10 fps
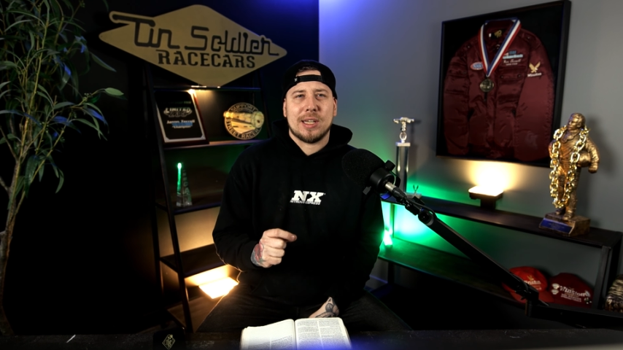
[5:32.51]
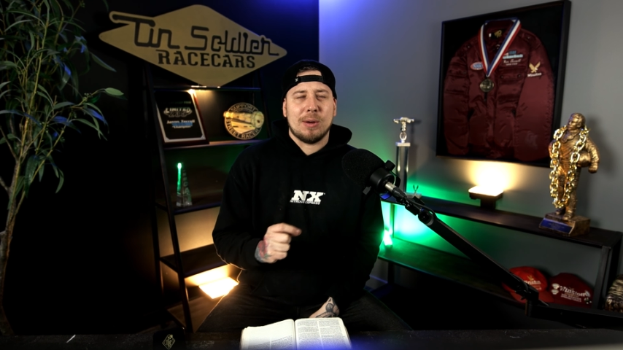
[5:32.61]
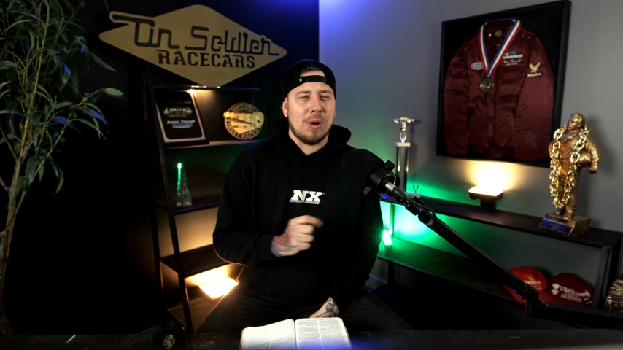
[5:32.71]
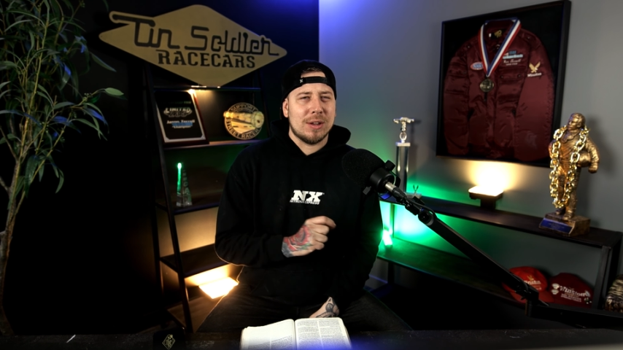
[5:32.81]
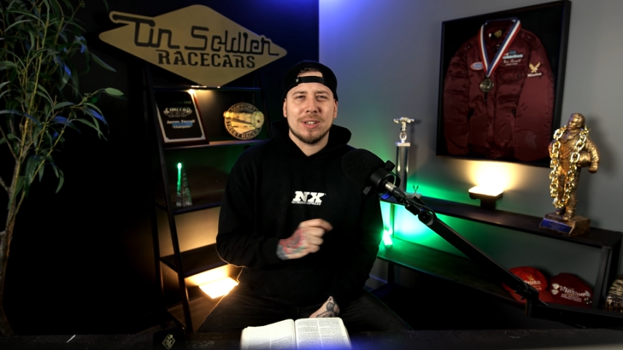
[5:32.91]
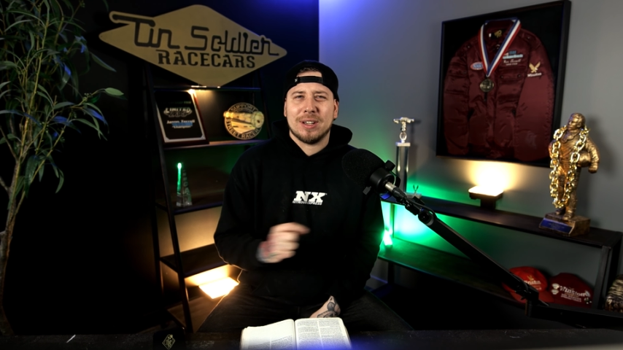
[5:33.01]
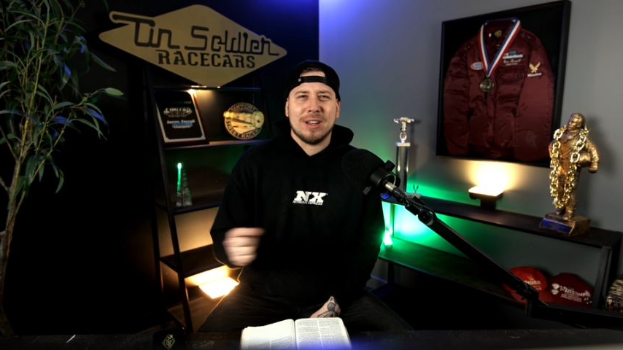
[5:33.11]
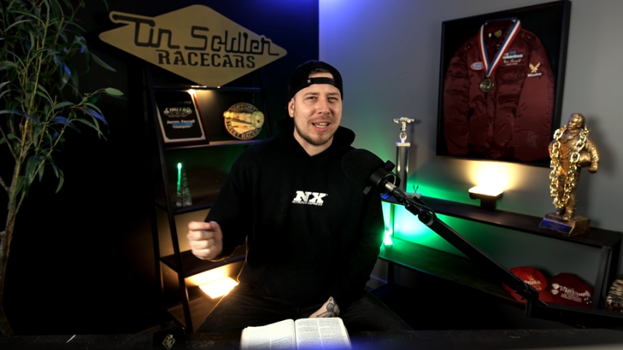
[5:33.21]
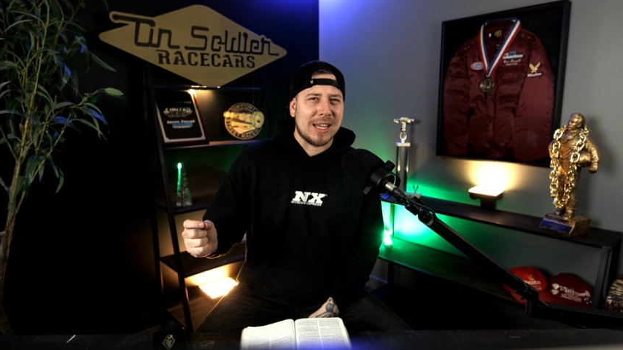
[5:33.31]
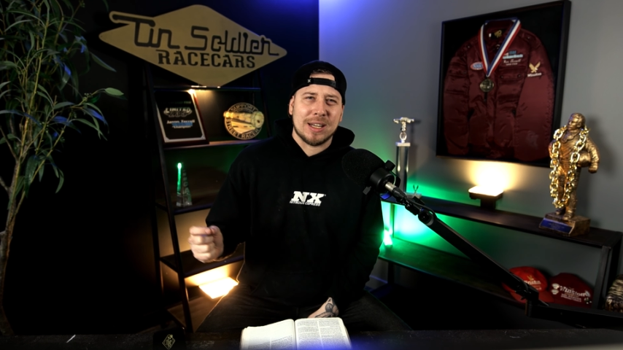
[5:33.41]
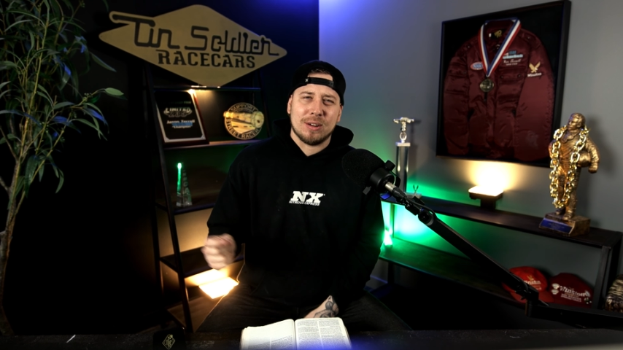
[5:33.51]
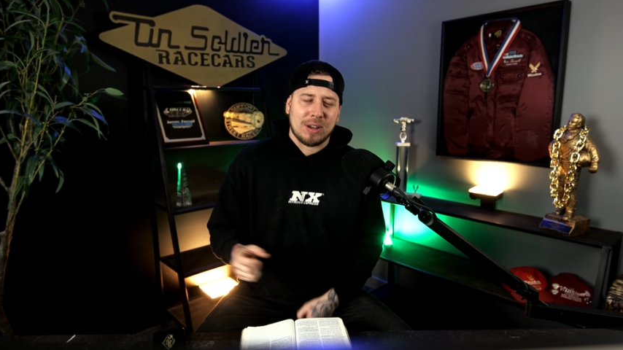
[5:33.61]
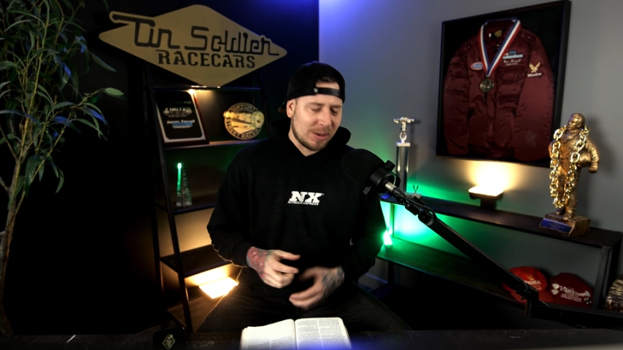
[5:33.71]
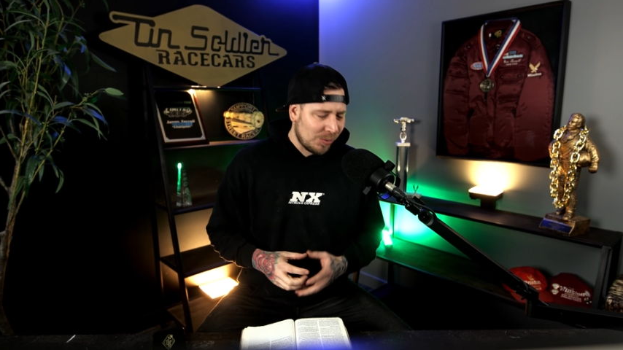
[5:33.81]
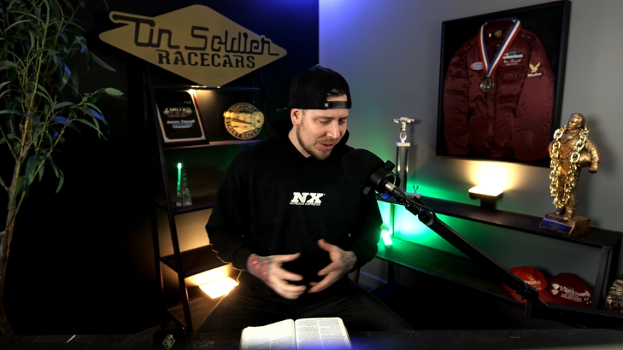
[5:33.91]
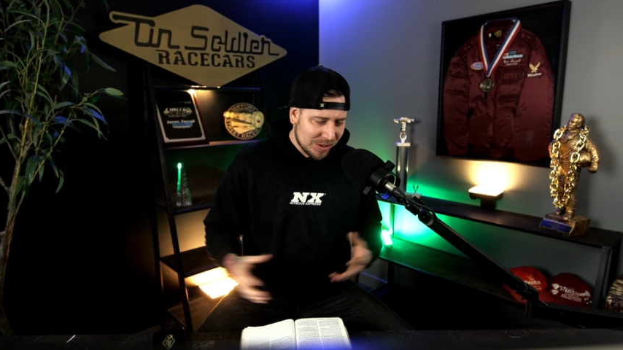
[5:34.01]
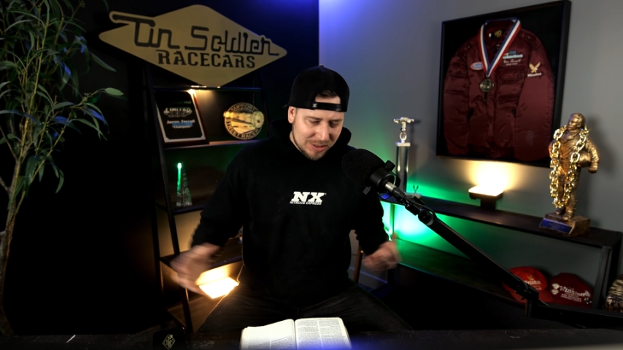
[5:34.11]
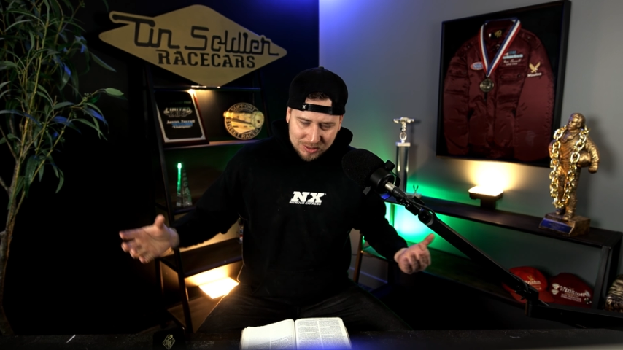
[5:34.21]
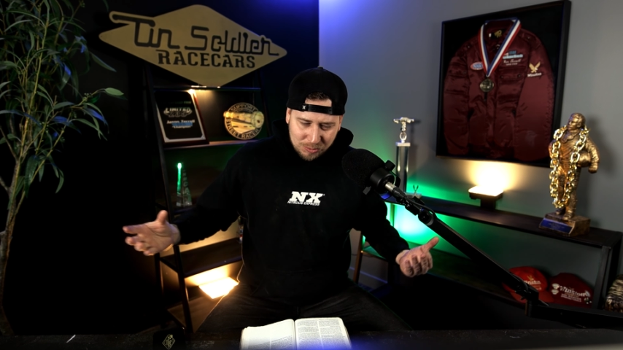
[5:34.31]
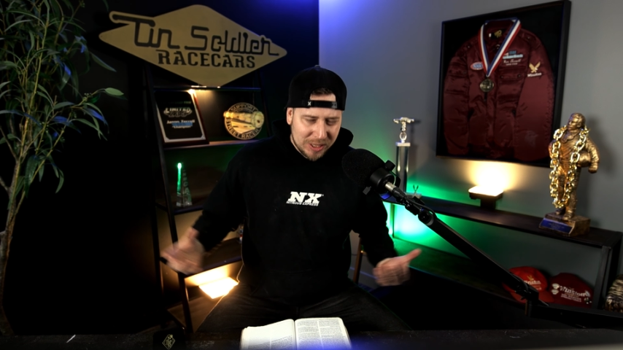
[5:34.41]
It wasn't going to end. Like we
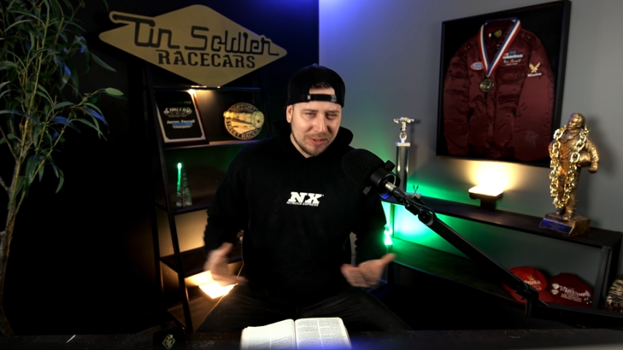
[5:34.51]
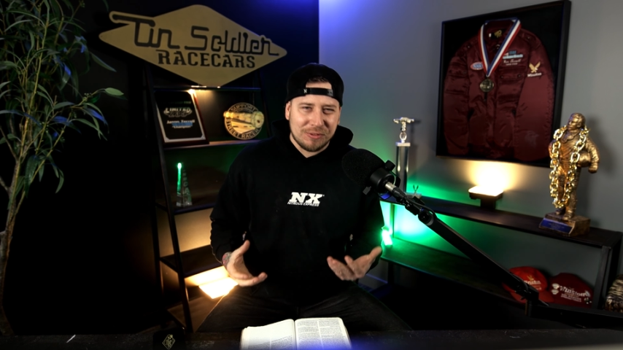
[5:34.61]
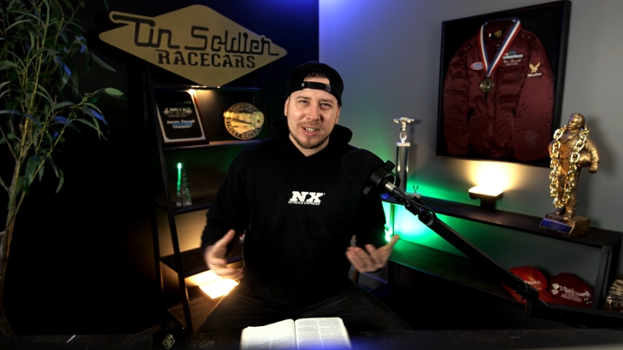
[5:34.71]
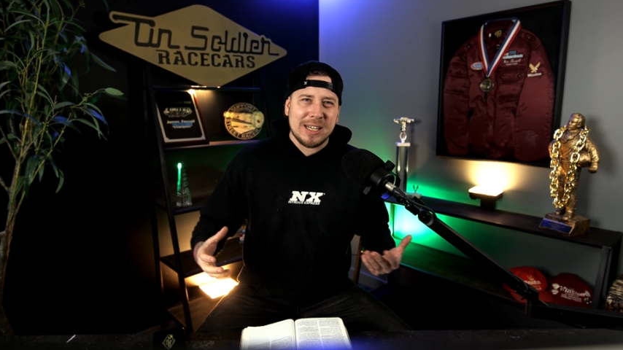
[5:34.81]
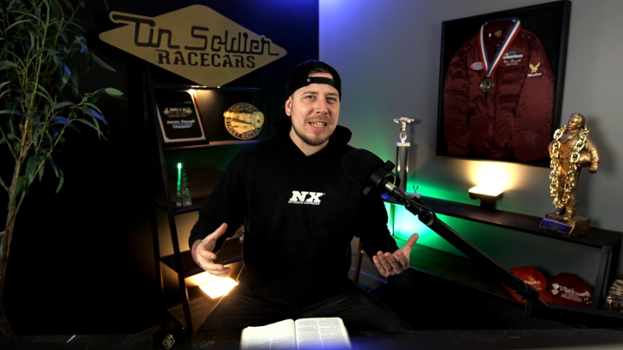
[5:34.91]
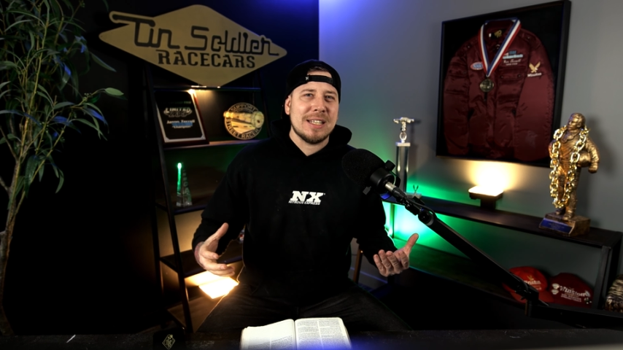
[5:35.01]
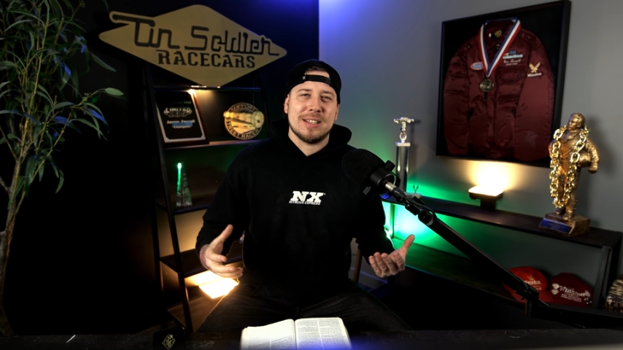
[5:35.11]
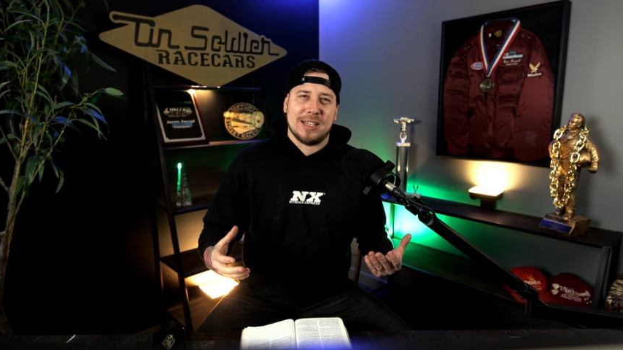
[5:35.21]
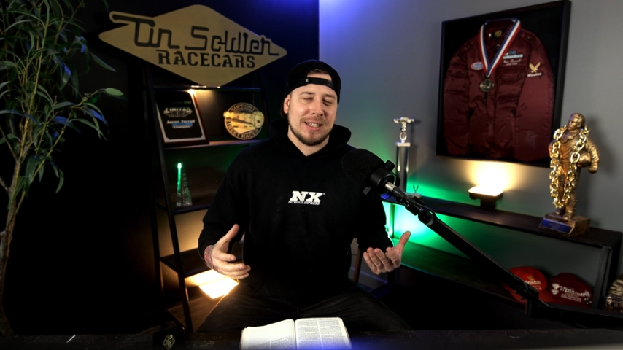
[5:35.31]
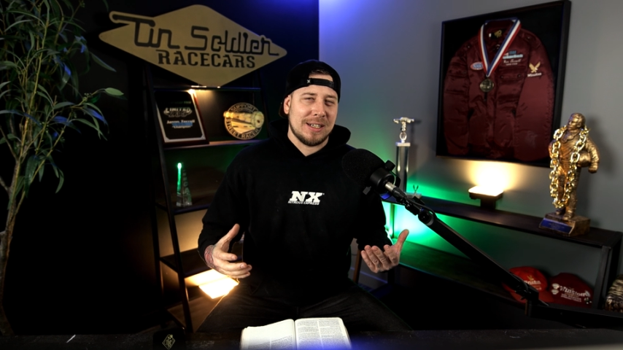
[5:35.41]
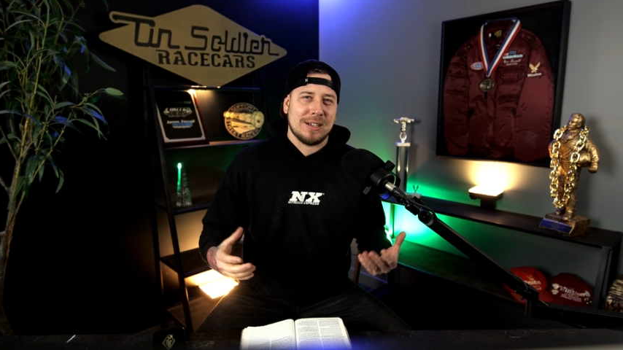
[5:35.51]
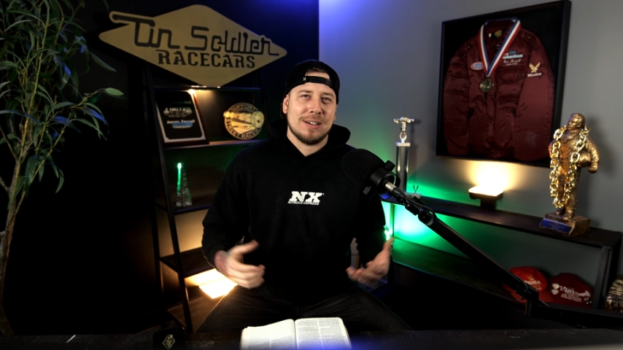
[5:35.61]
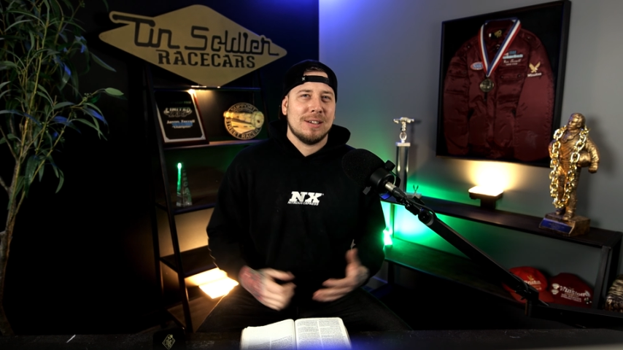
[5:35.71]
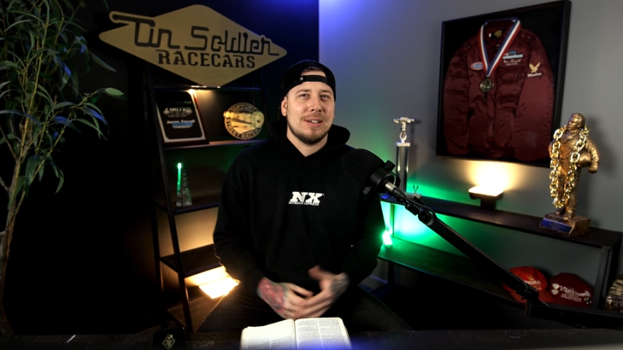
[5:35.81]
could fit anything in here.